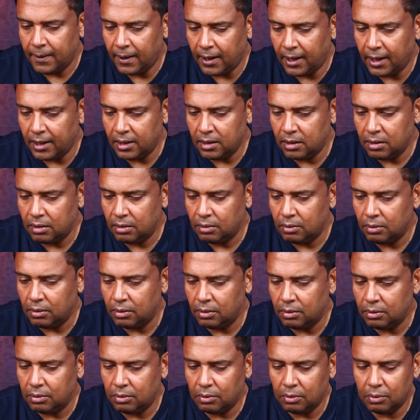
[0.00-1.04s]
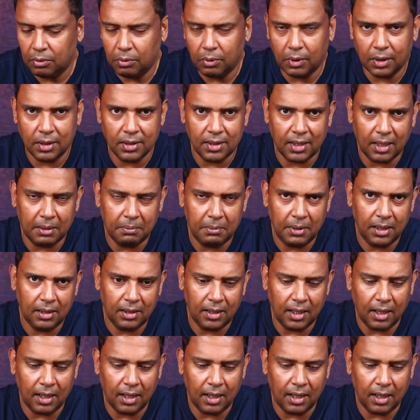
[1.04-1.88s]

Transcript: And what does that mean?